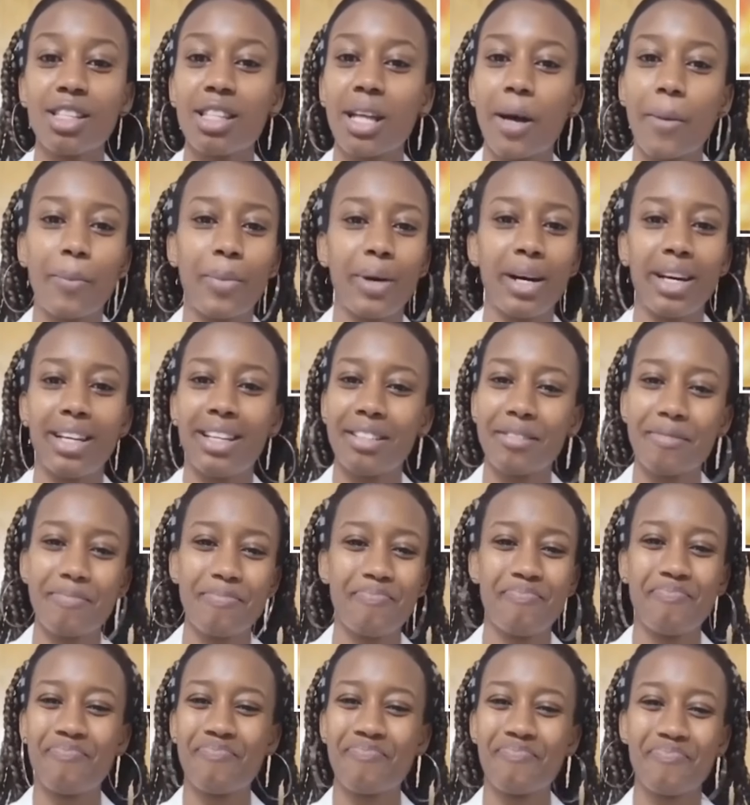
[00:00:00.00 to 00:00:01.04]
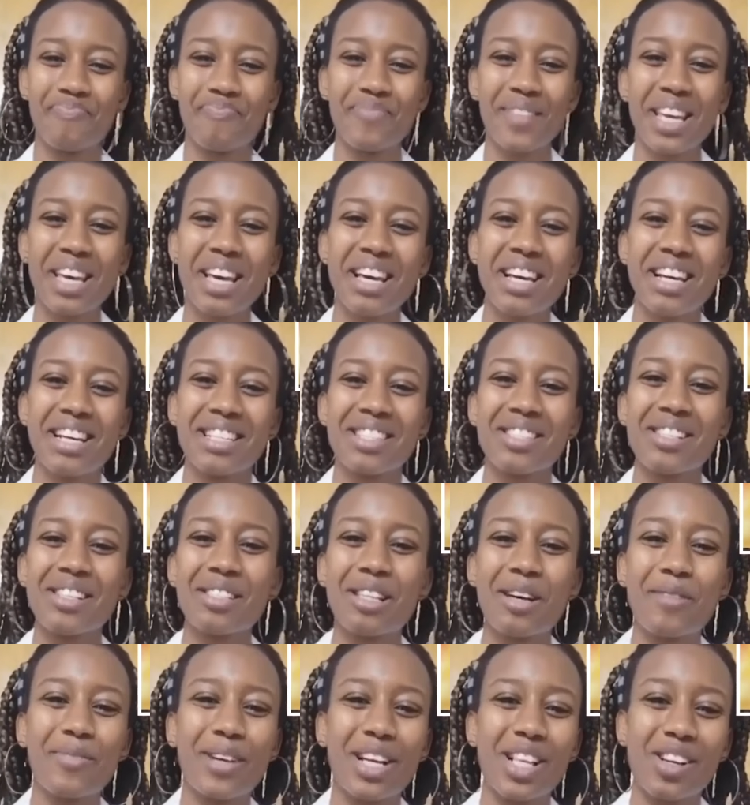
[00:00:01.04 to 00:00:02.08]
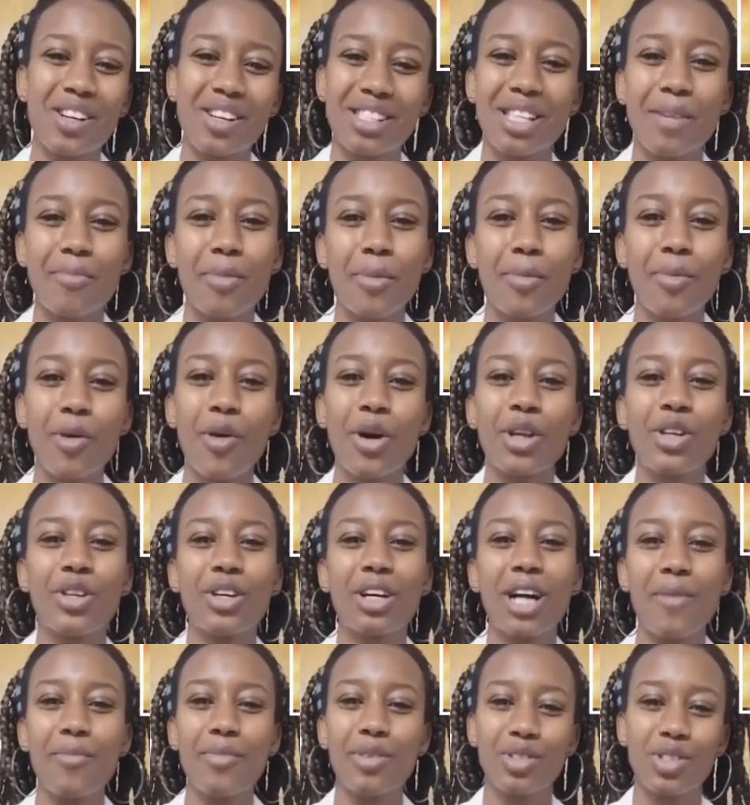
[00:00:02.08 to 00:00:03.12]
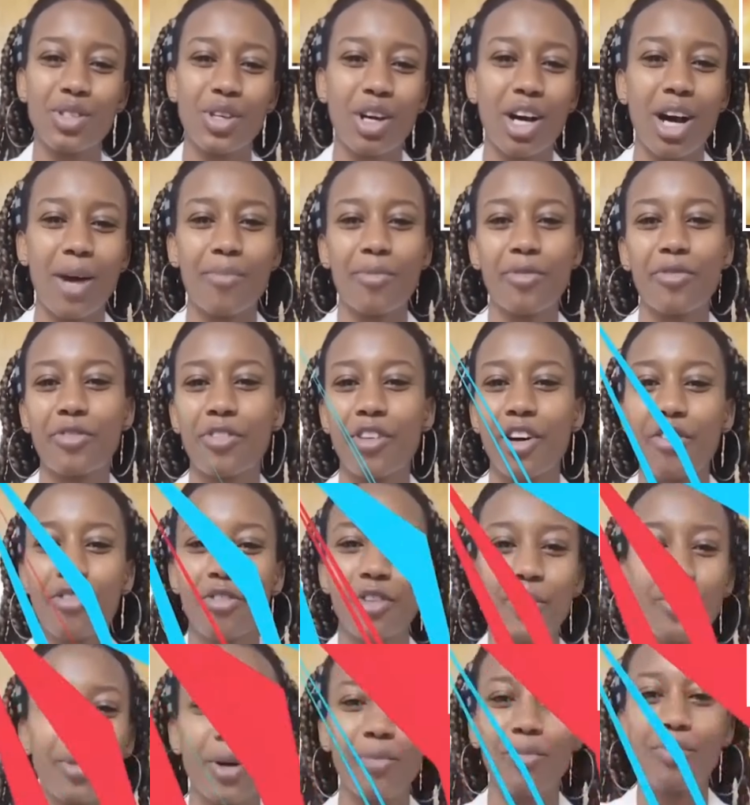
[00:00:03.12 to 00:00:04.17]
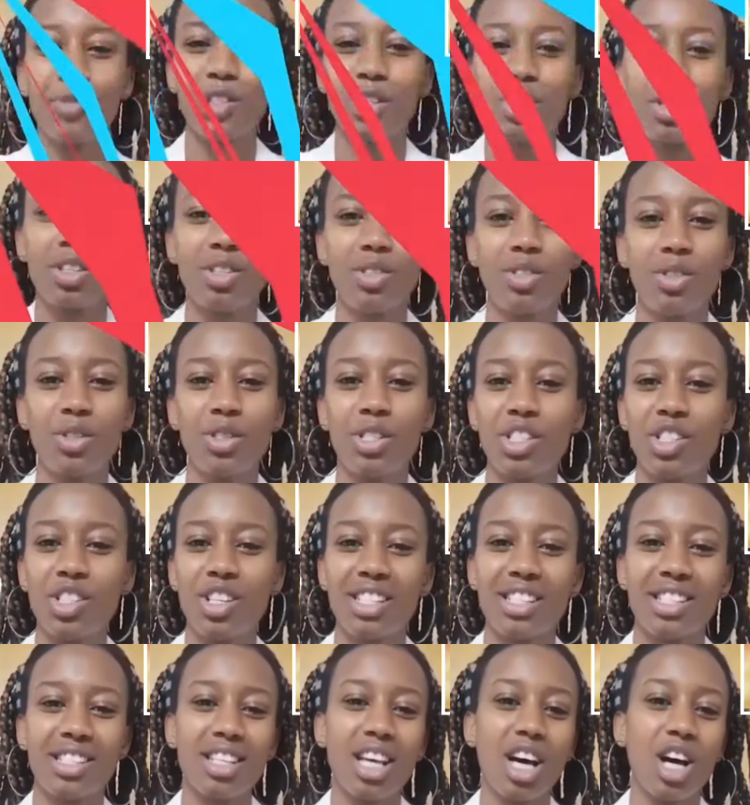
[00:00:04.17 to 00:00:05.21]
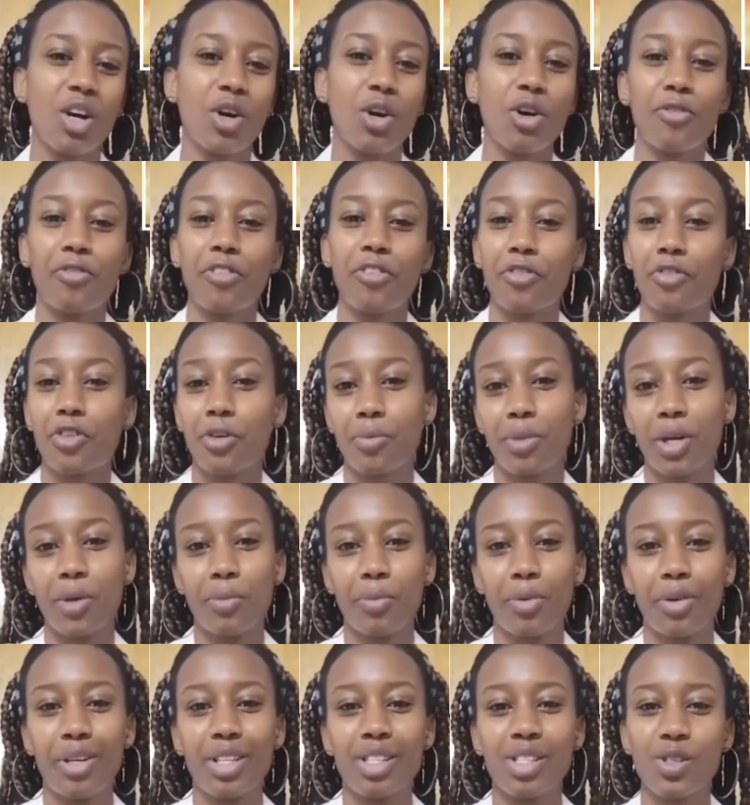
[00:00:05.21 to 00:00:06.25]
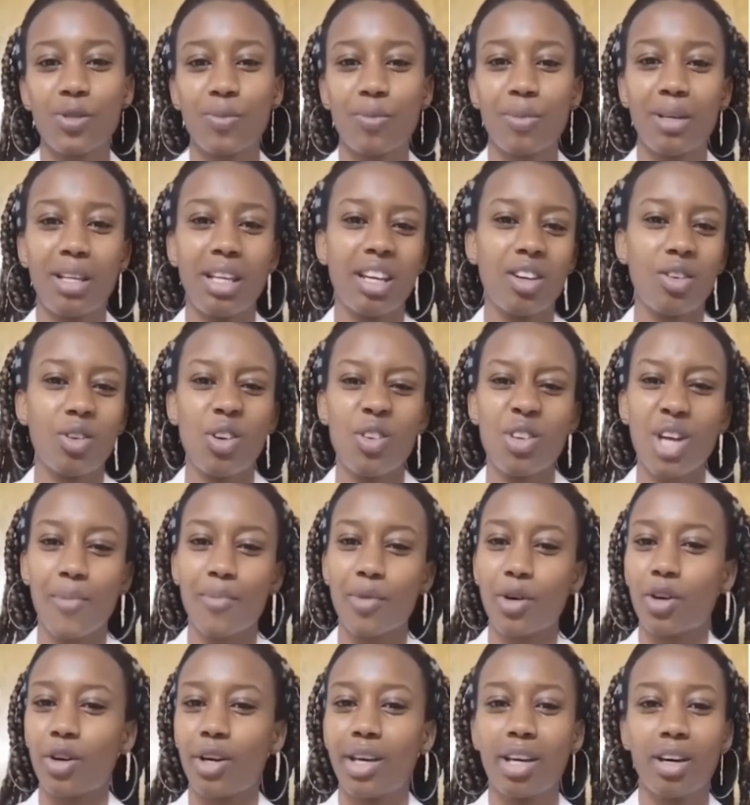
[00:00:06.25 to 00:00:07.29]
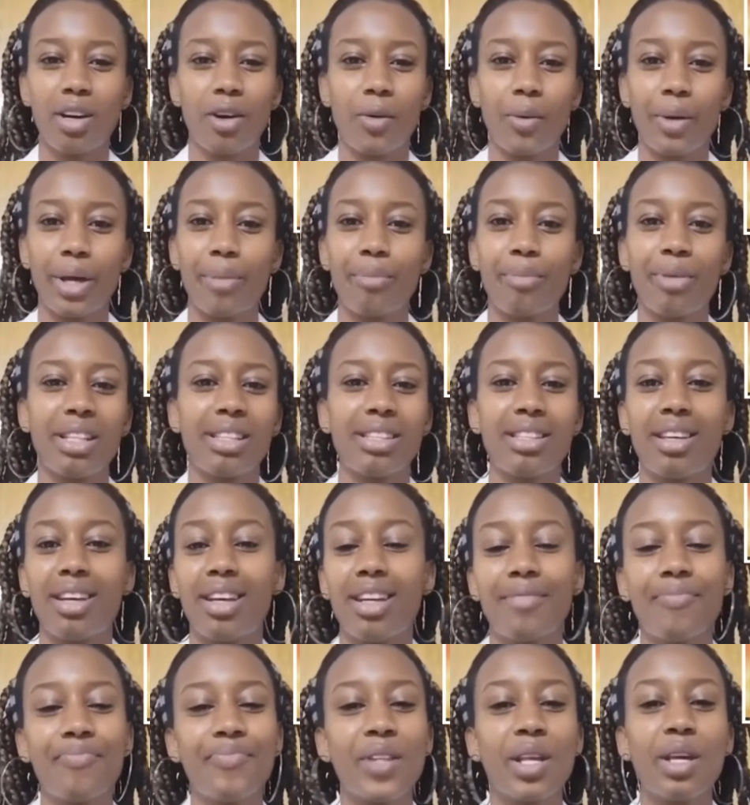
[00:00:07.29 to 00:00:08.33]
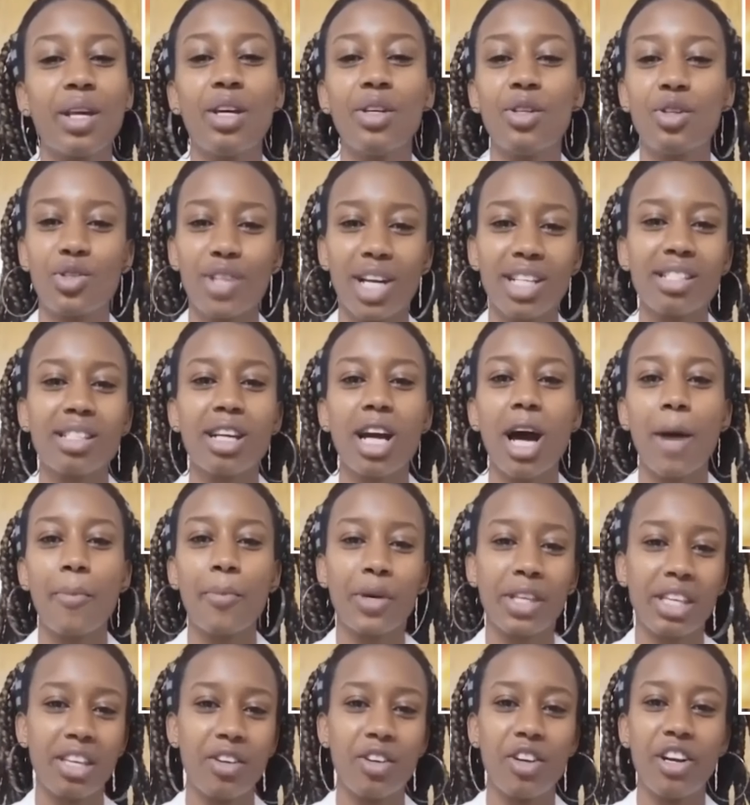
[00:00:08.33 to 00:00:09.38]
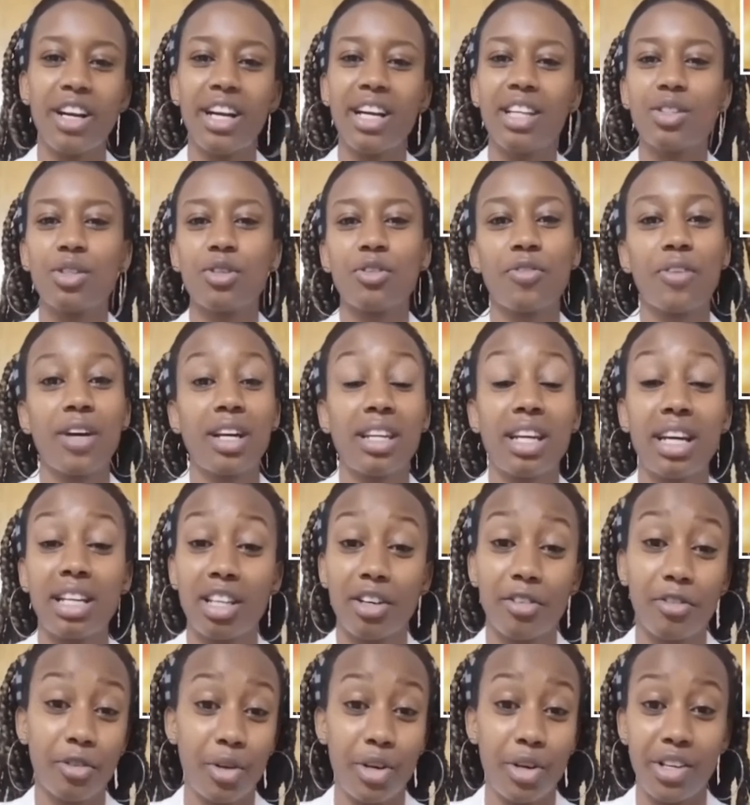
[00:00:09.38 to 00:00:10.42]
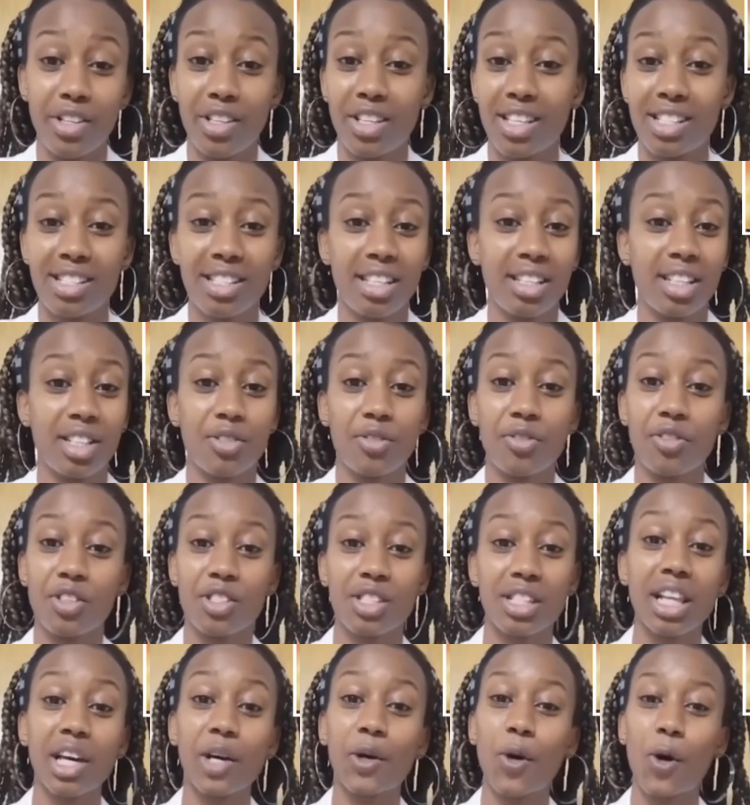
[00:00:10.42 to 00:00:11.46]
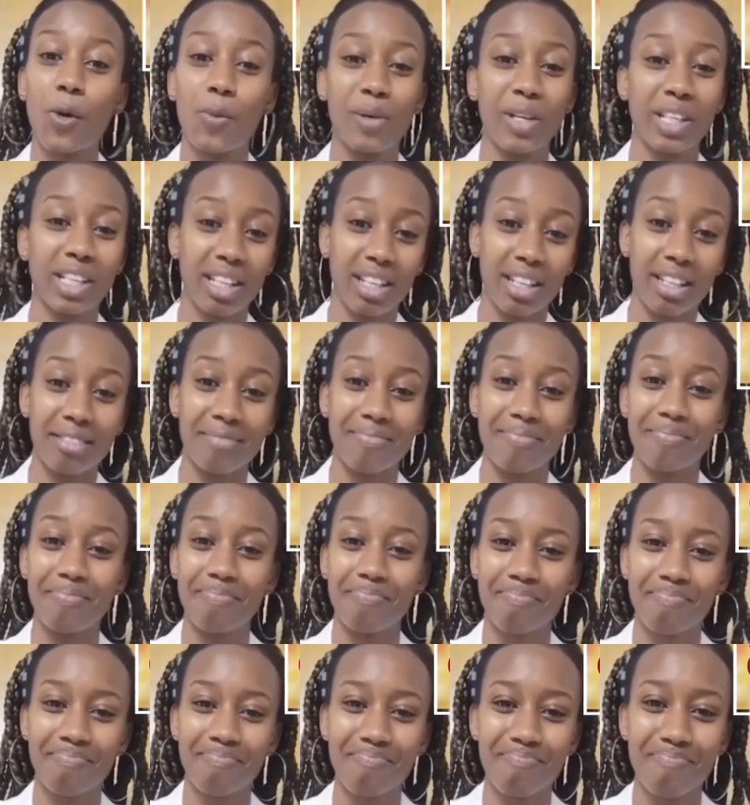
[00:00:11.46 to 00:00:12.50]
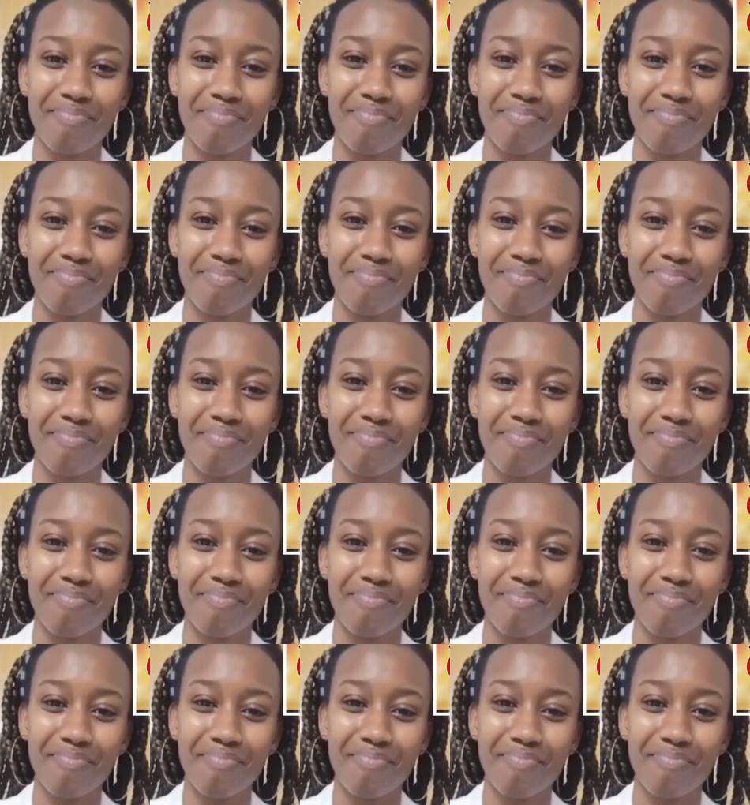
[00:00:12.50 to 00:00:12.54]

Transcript: It's not that bad. It's not that bad, because some people, when you come far from you just go far from your parents, you'll be like, oh, I'm going away. But then you just come here and you find other foreigners and it feels like home again.